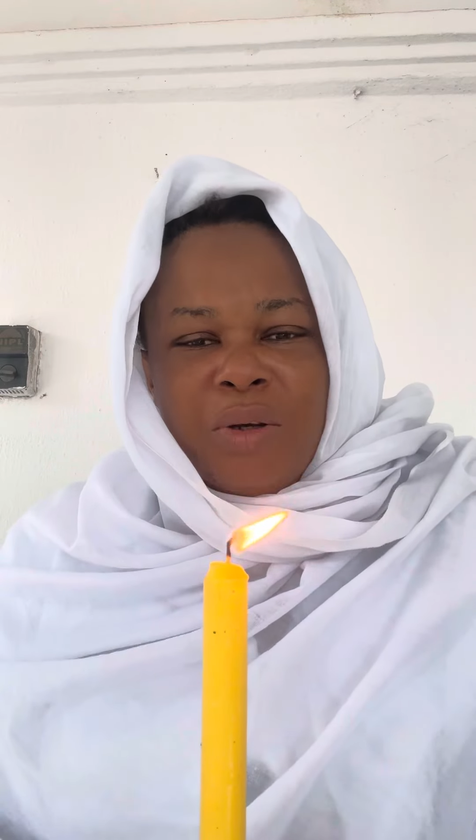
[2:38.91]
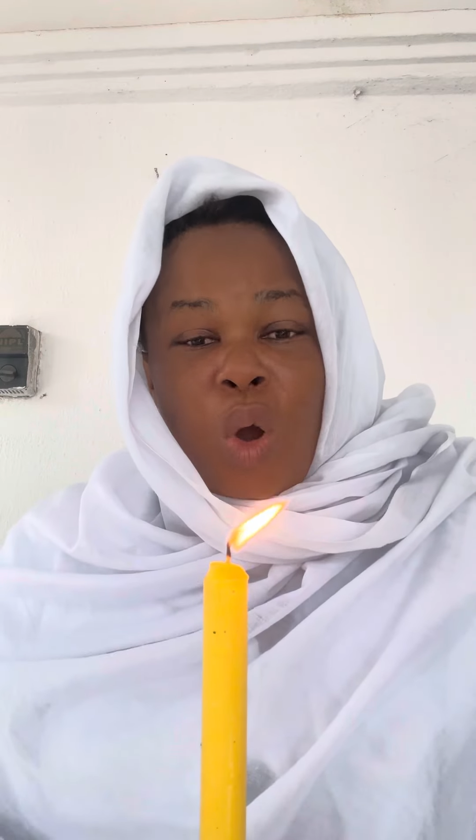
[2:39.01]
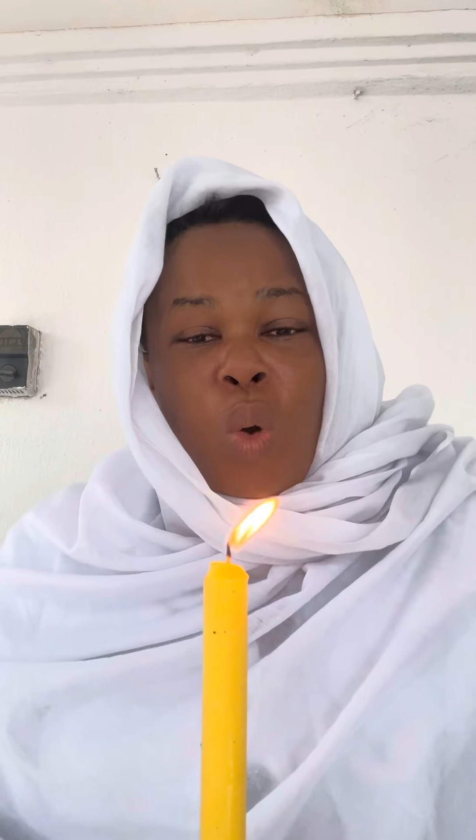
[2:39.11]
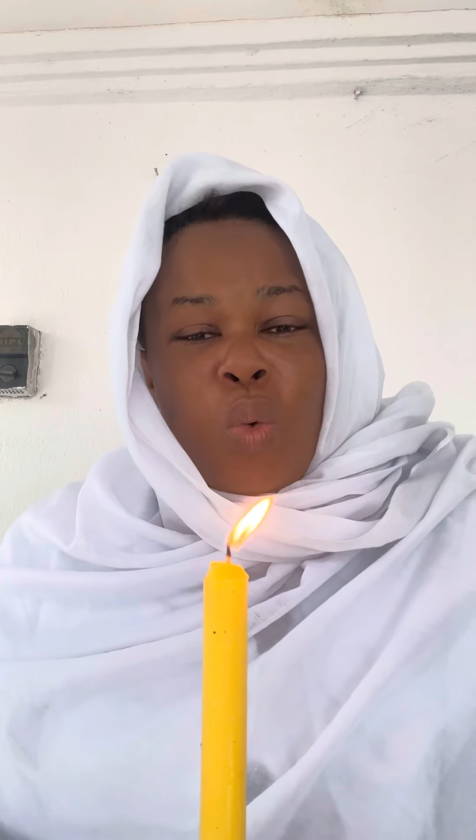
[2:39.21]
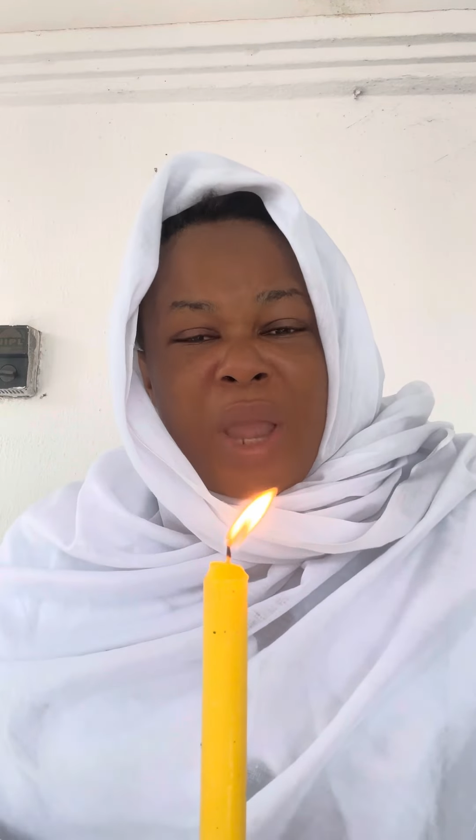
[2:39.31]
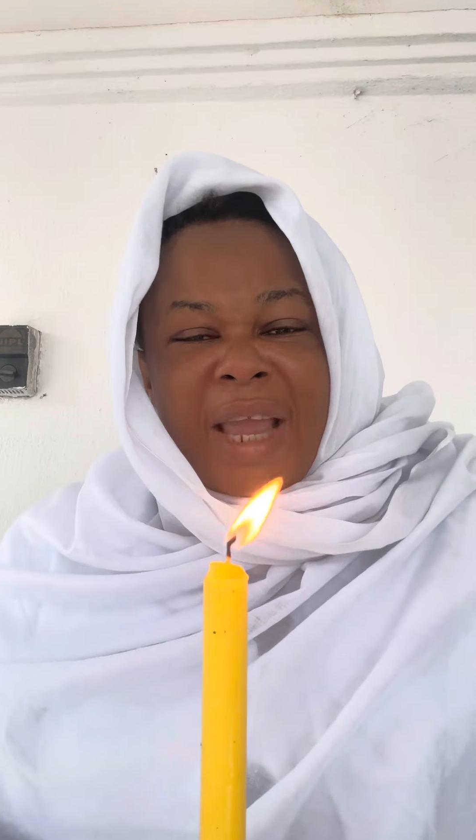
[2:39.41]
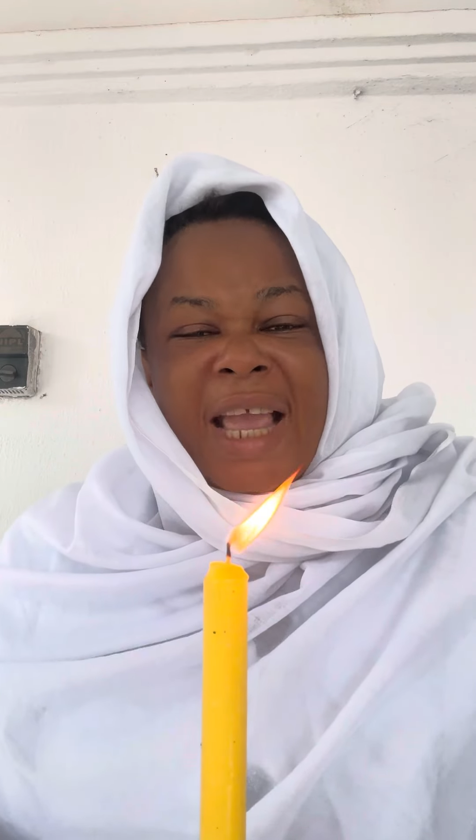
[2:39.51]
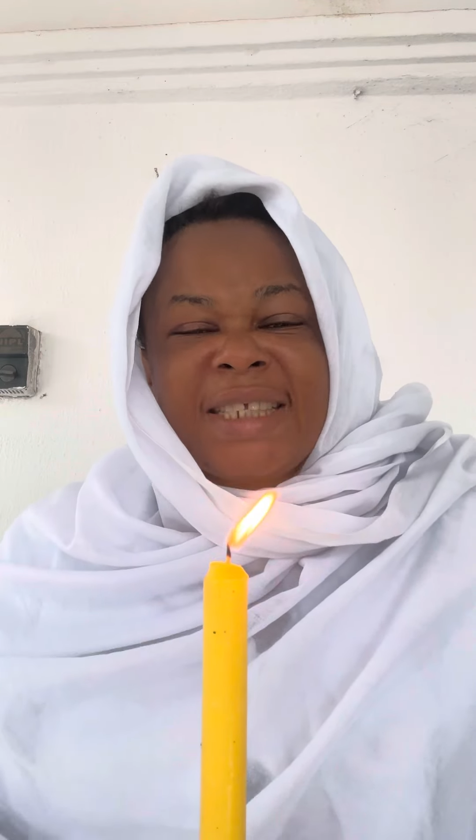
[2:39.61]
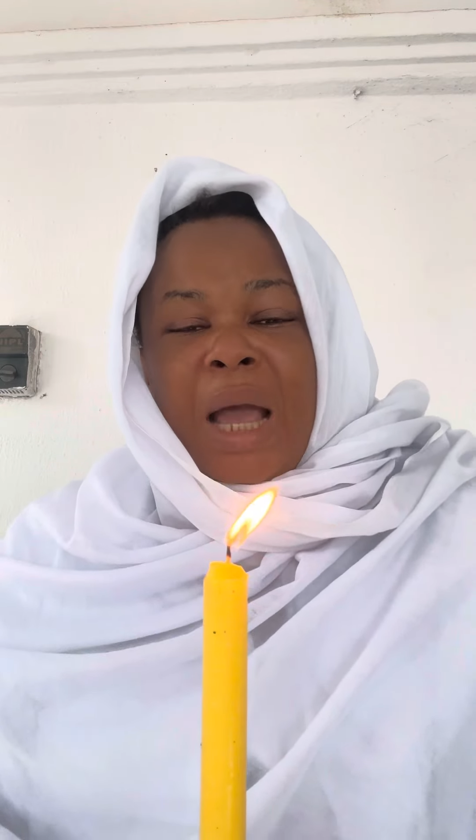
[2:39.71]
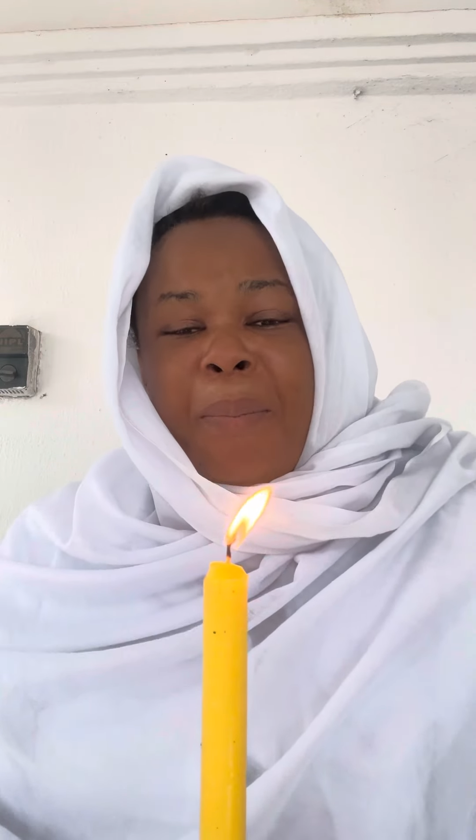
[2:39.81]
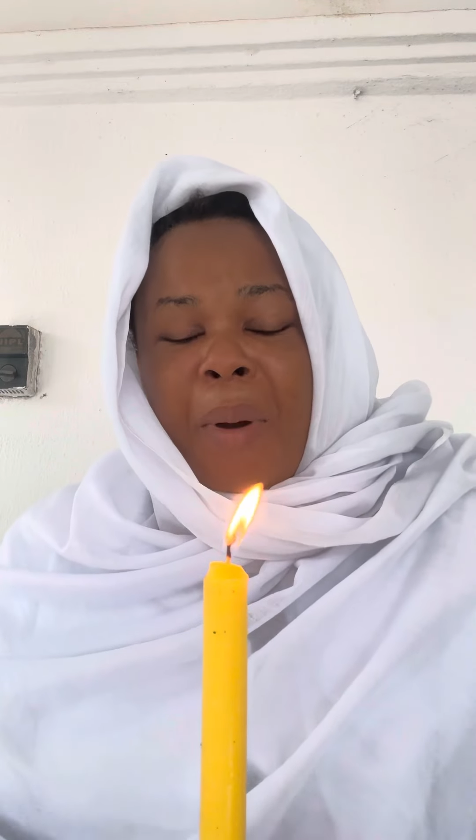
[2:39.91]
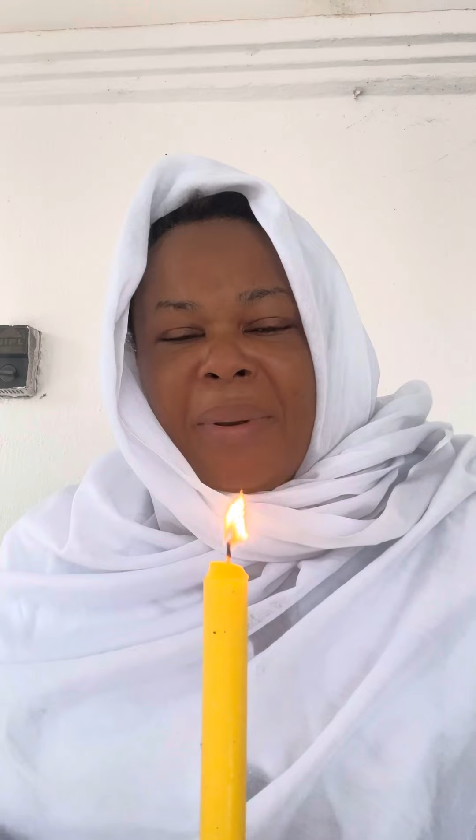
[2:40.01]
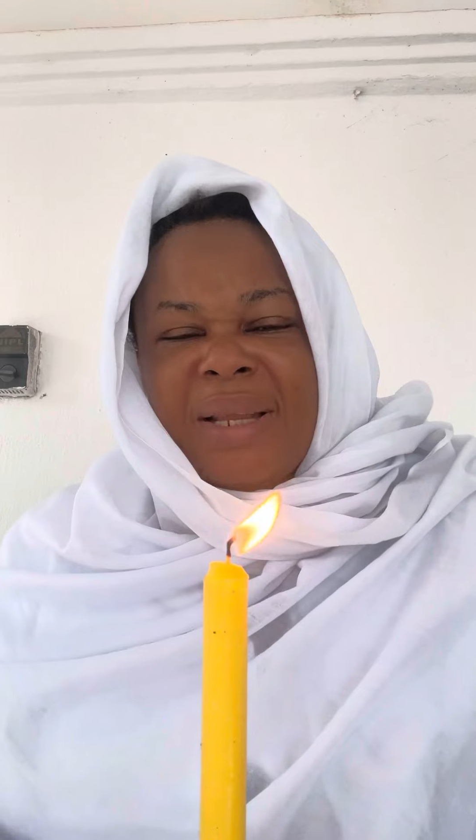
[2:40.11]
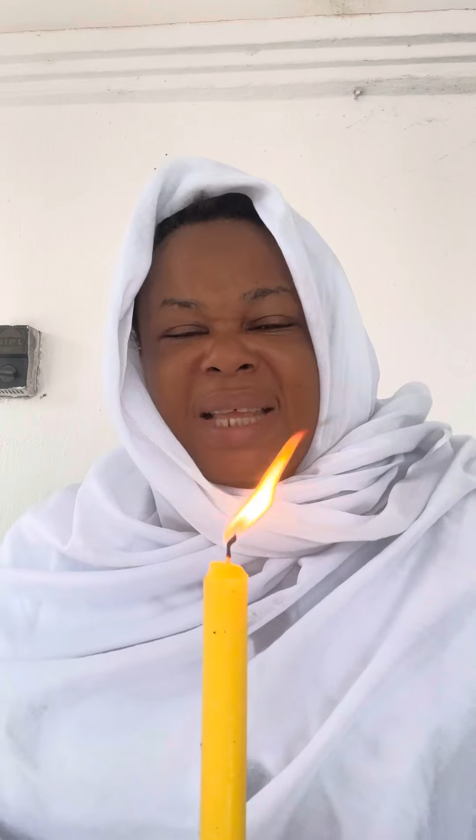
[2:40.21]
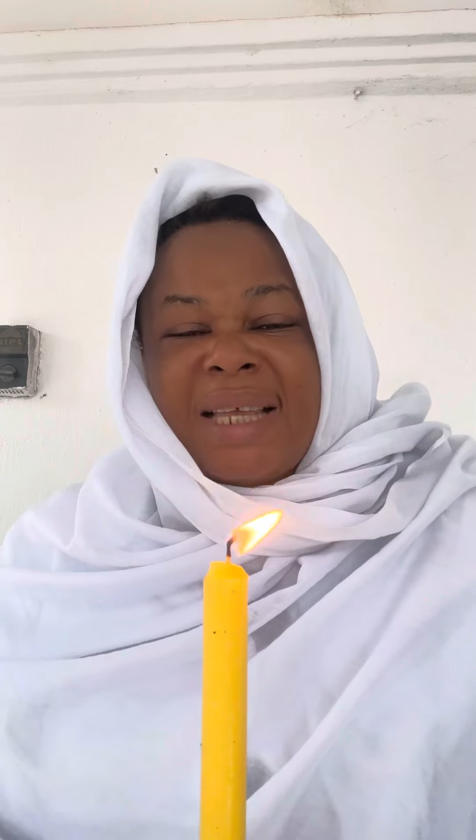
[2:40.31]
wrong way, a case of
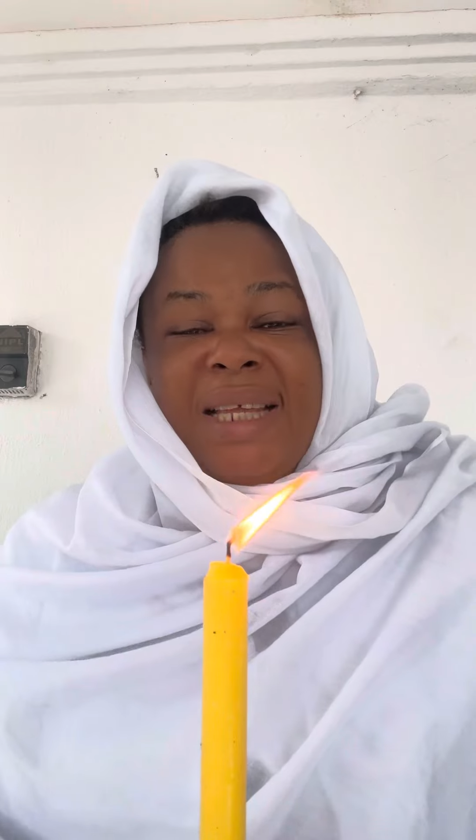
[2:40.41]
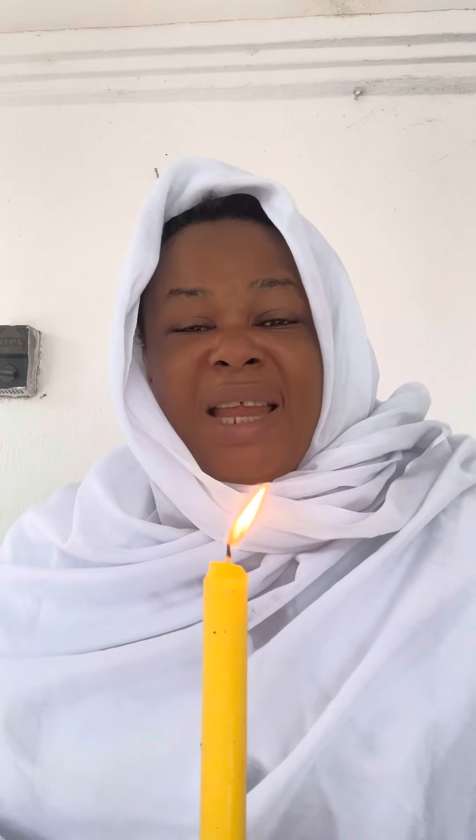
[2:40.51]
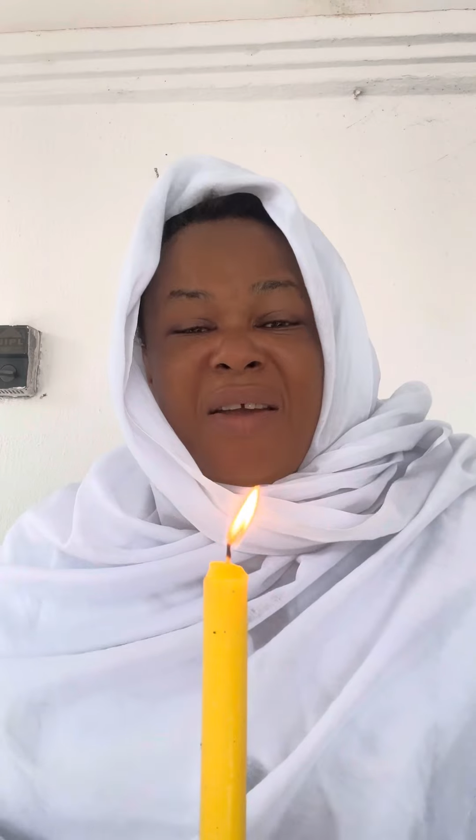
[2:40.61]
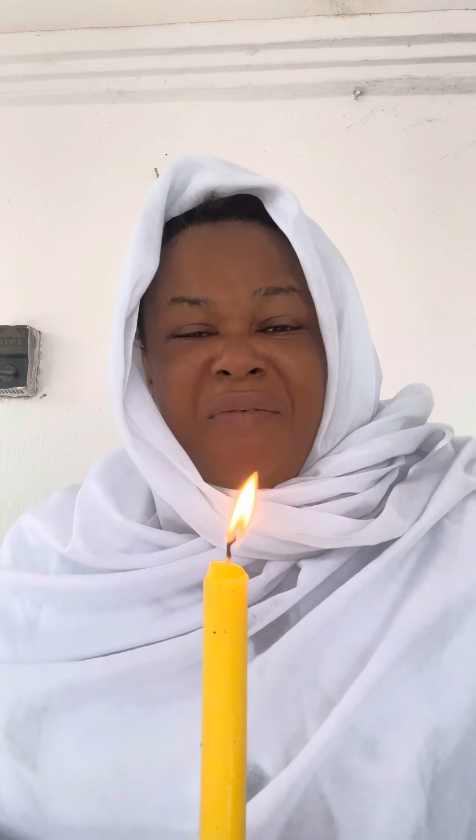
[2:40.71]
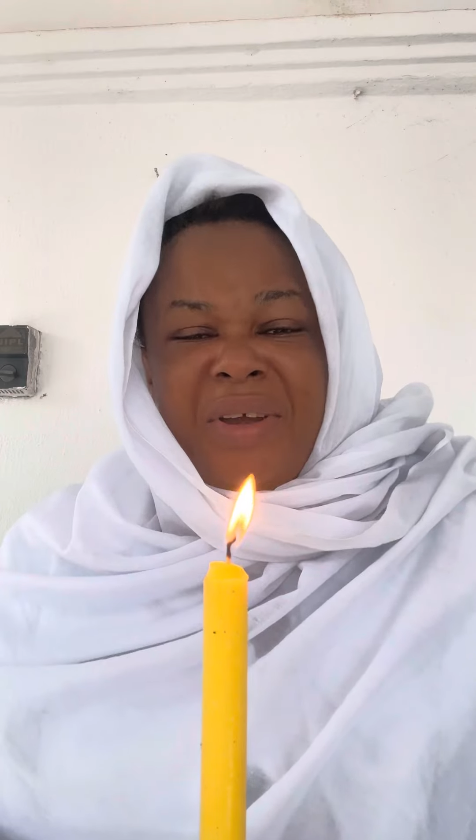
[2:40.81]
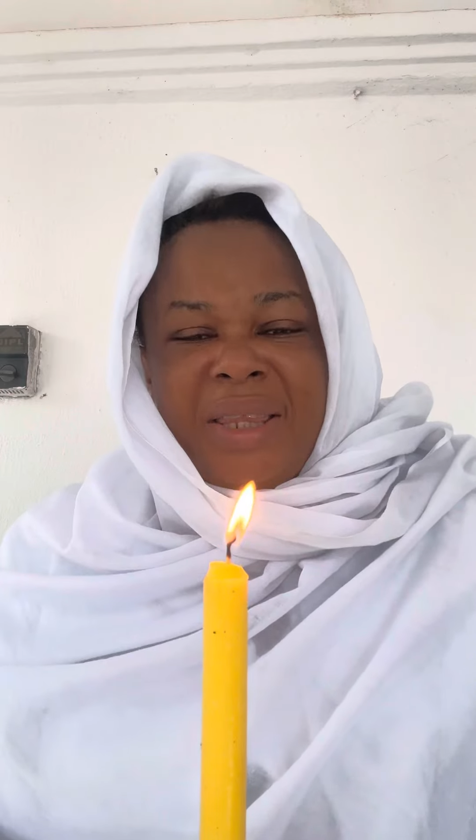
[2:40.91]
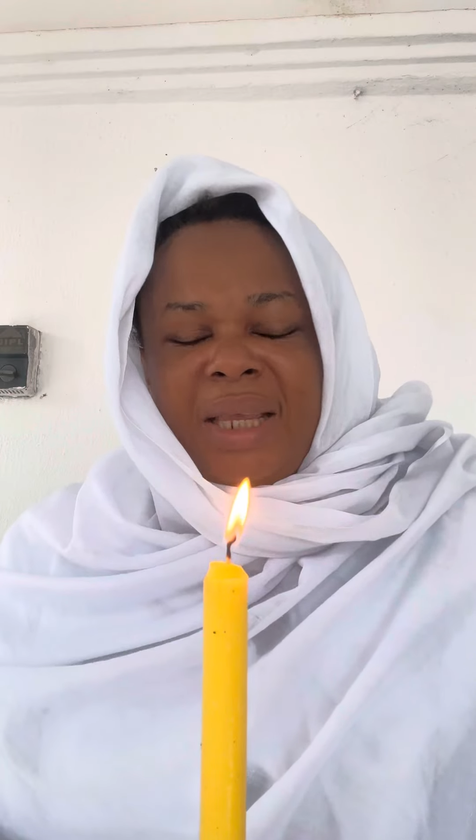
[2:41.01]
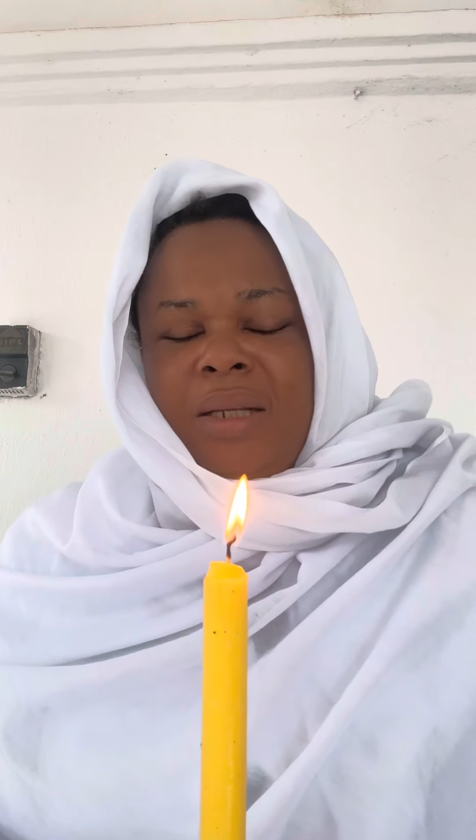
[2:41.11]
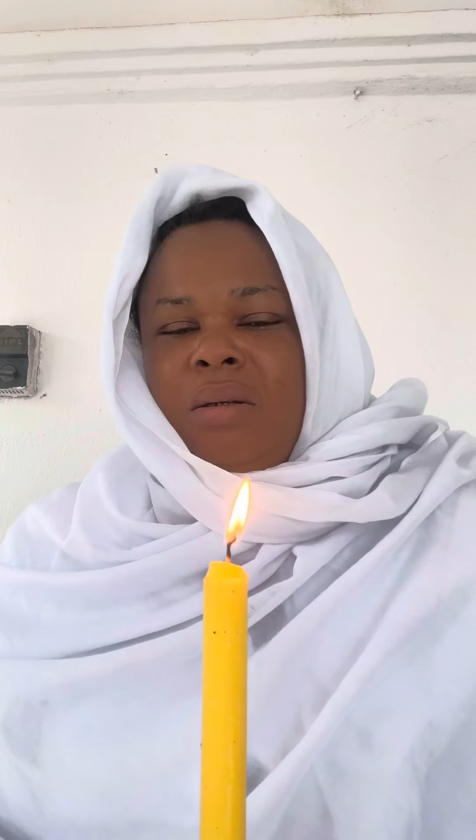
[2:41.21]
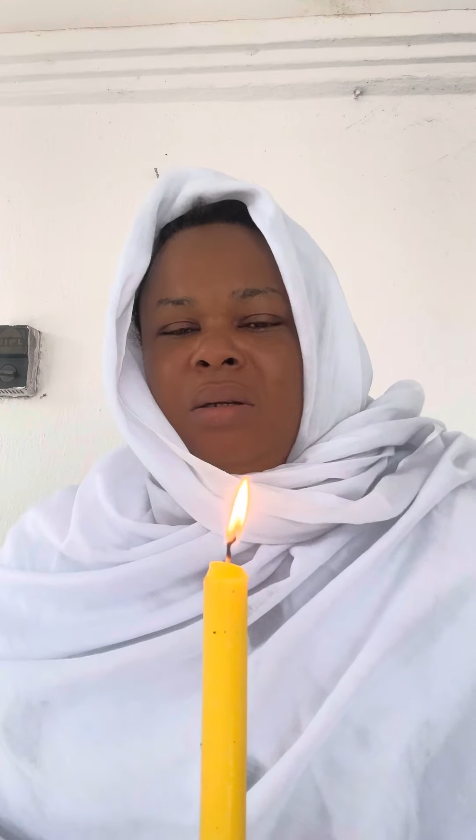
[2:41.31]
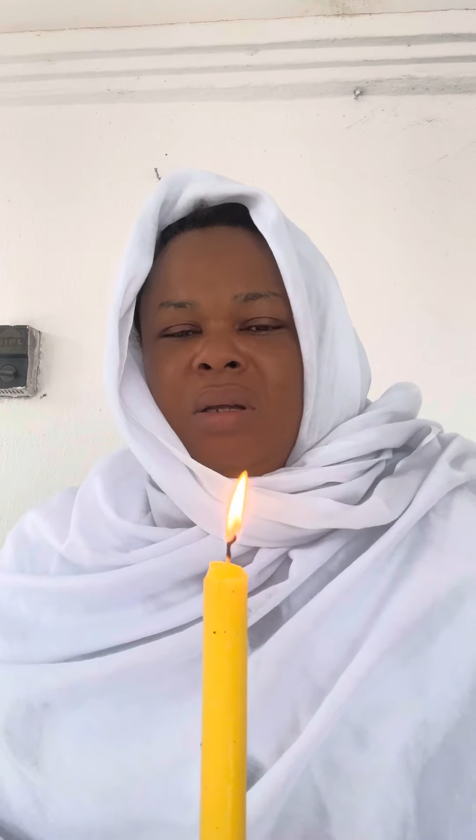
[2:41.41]
publicizing and everything,